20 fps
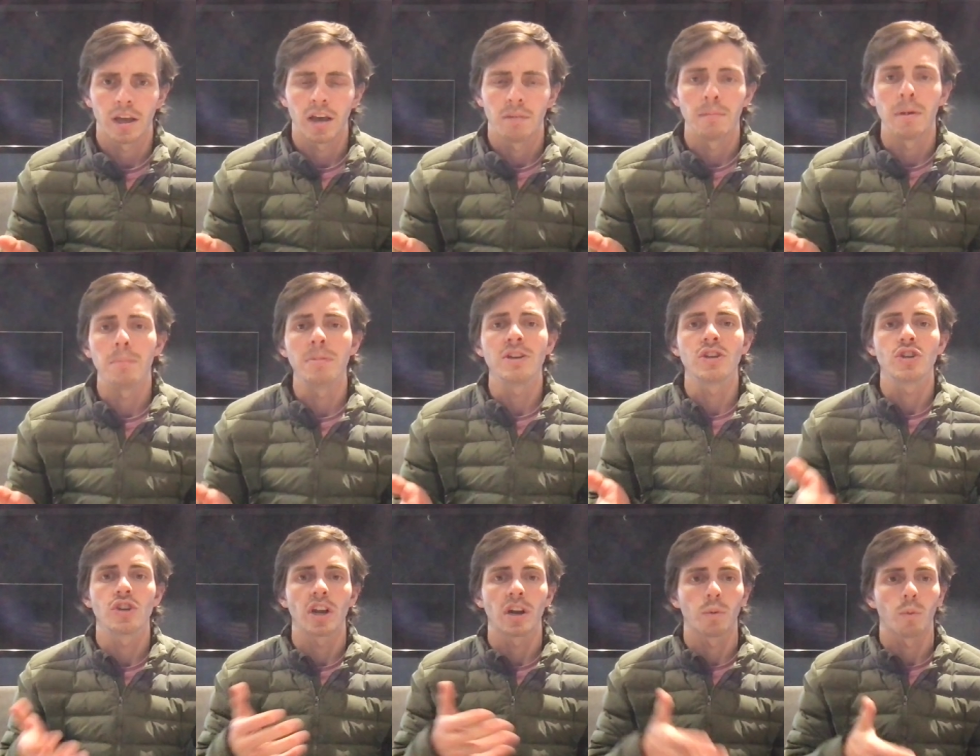Maybe
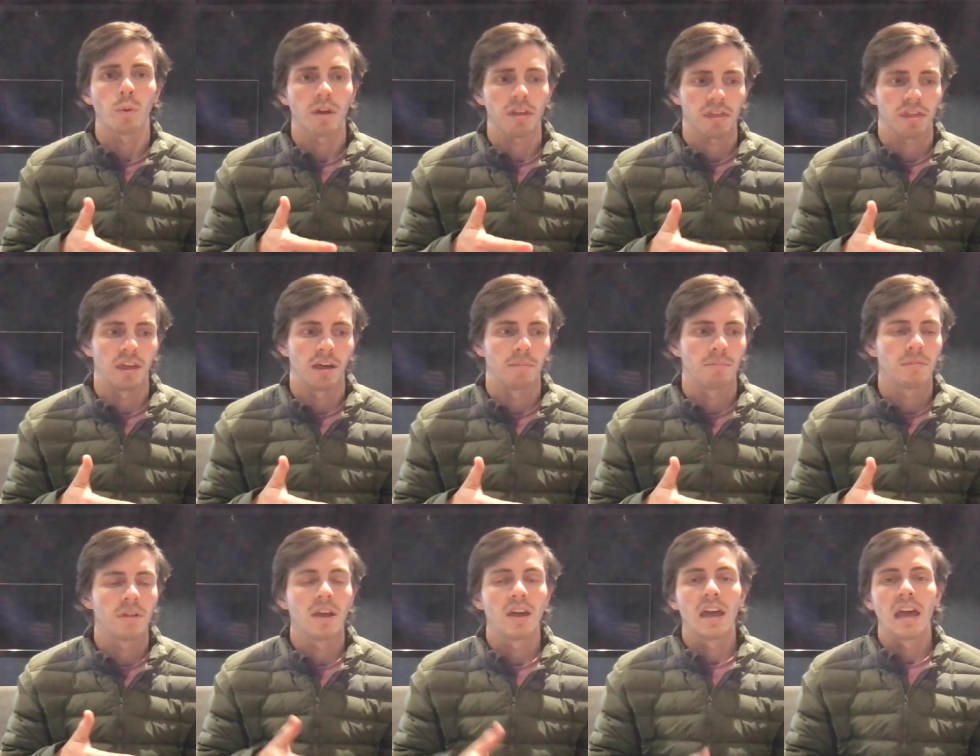share with
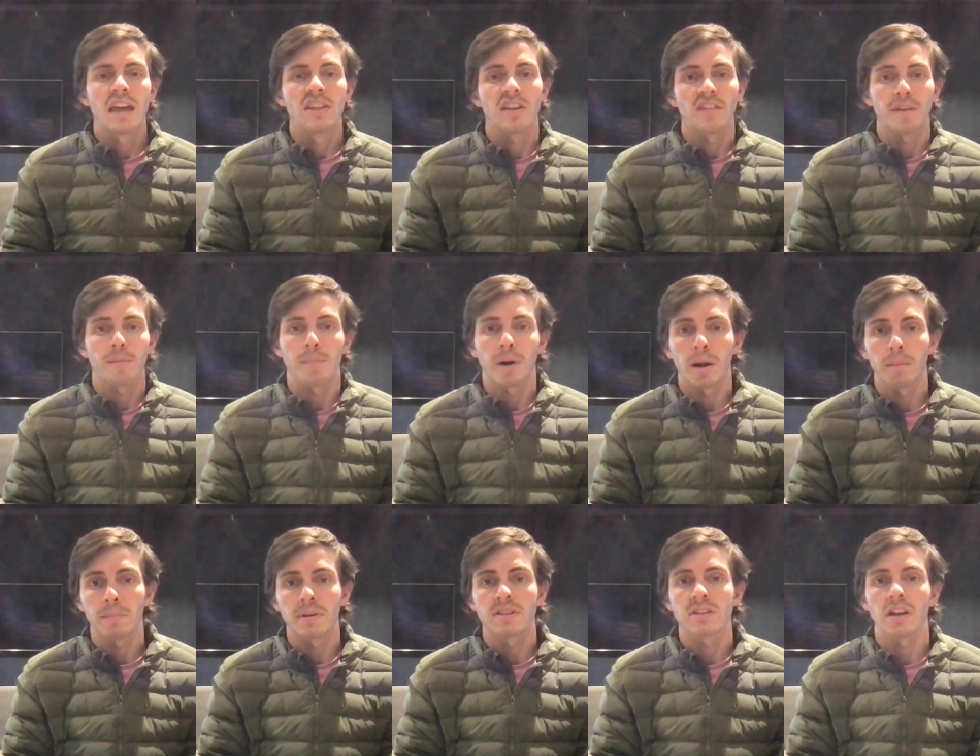them that the
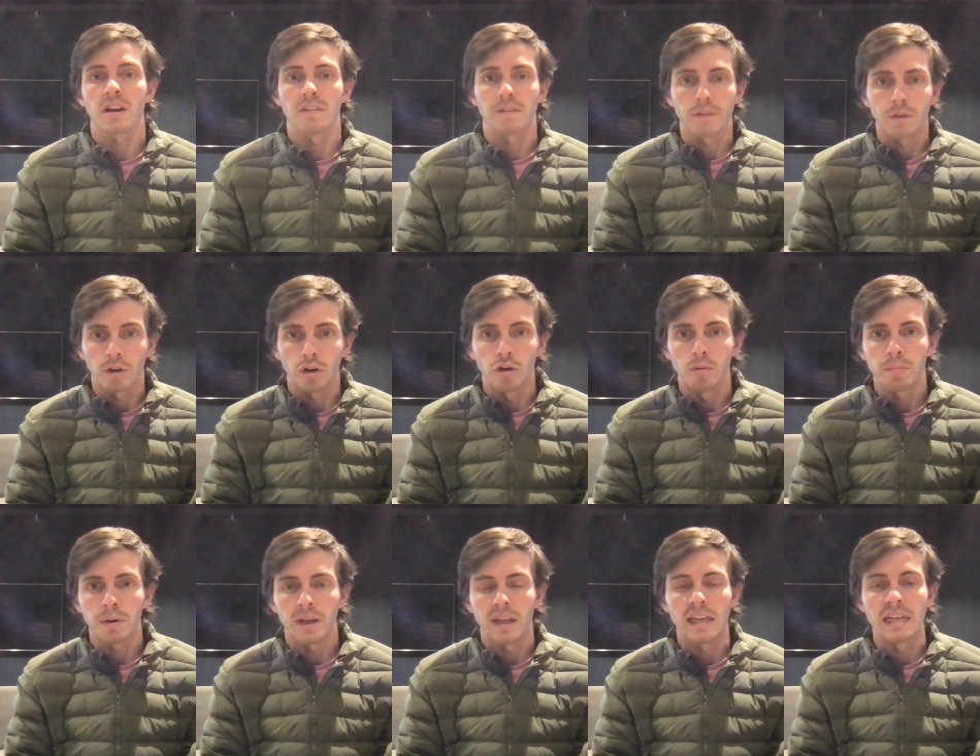purpose of
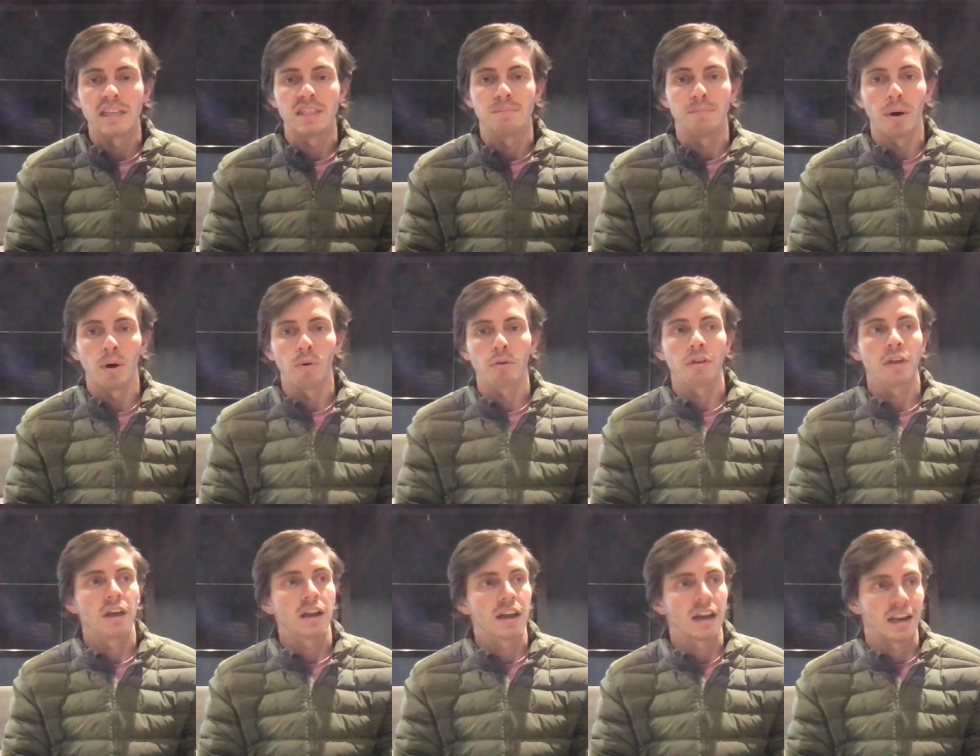group is both
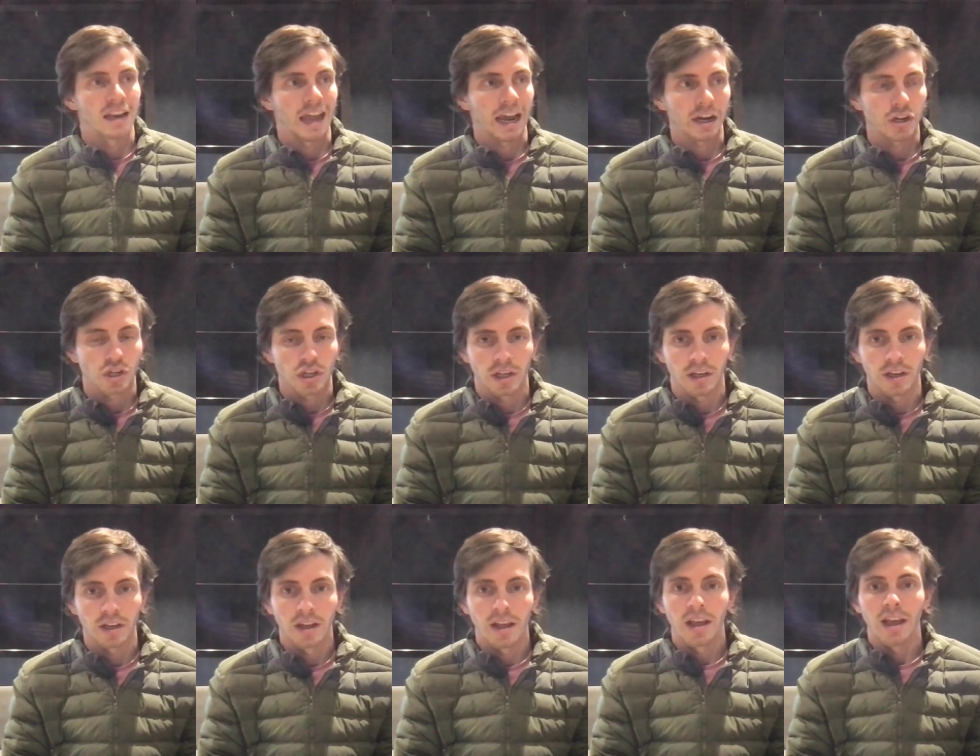
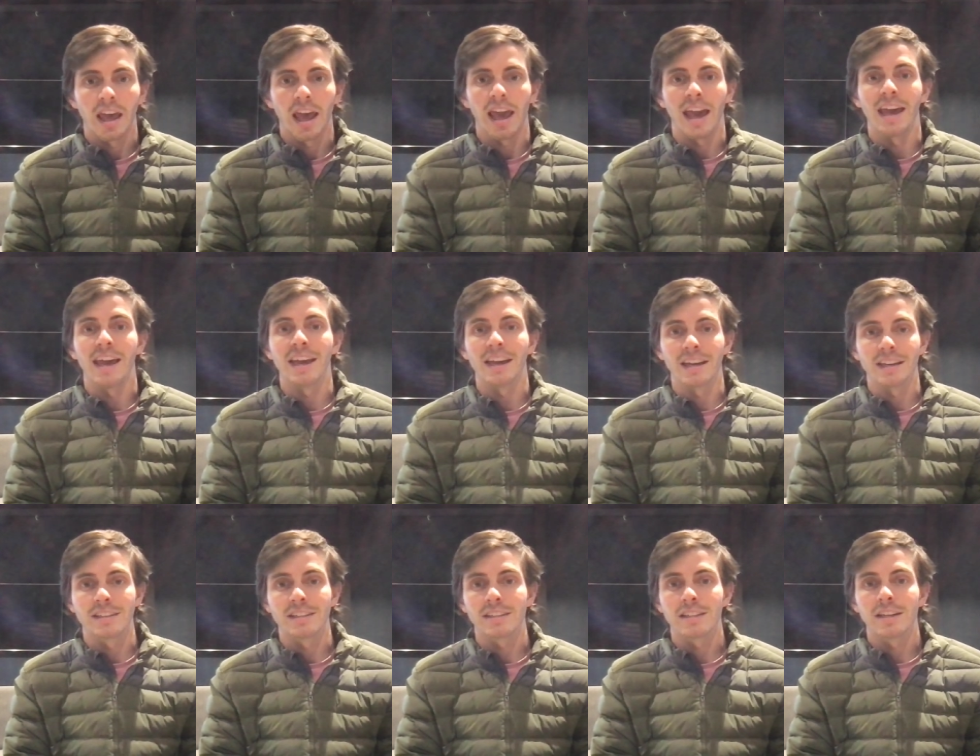connection
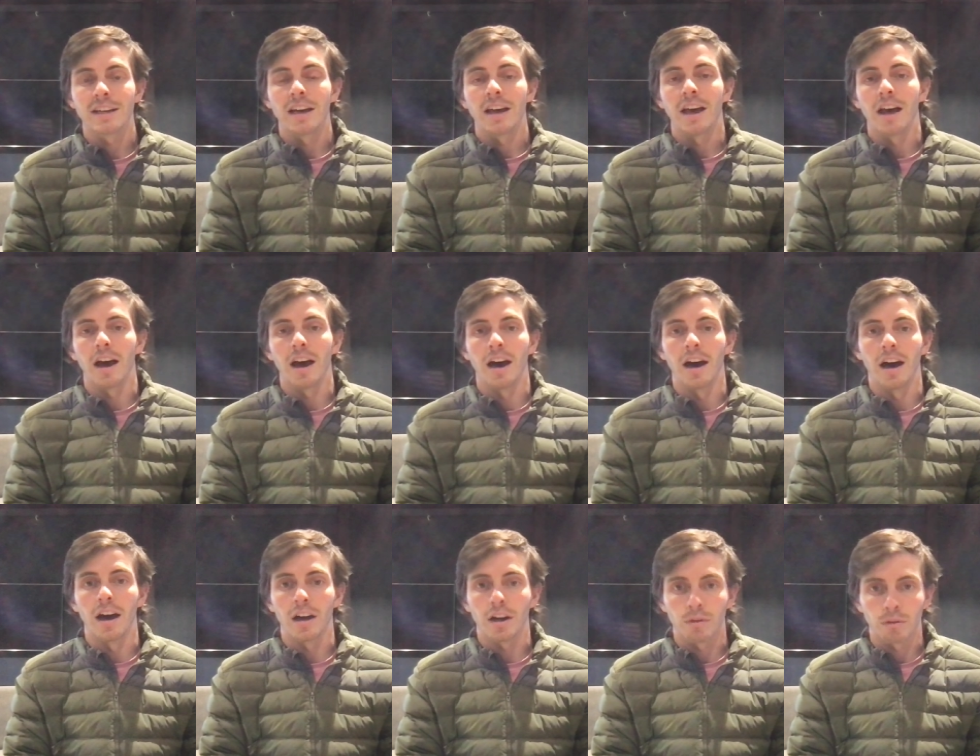and
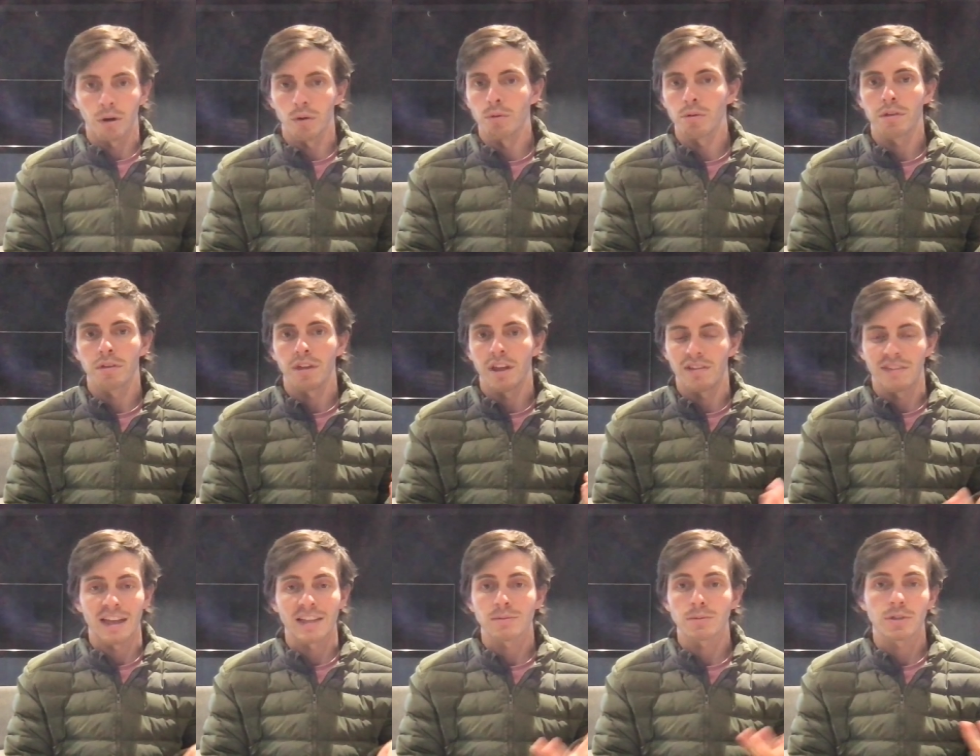growth,
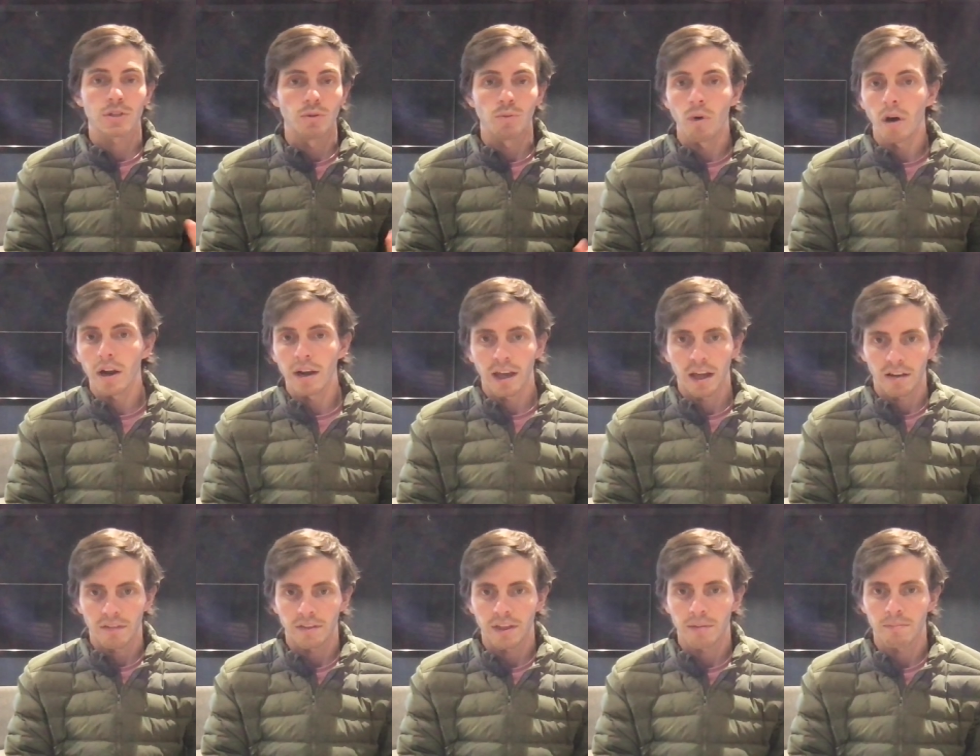and that's what you want
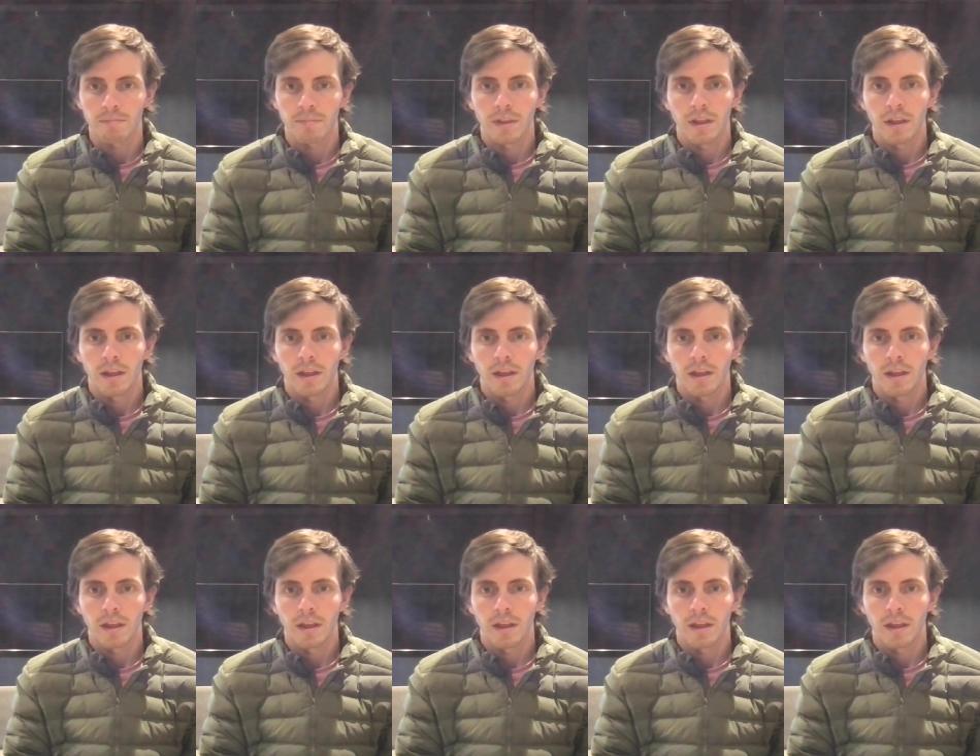out of them.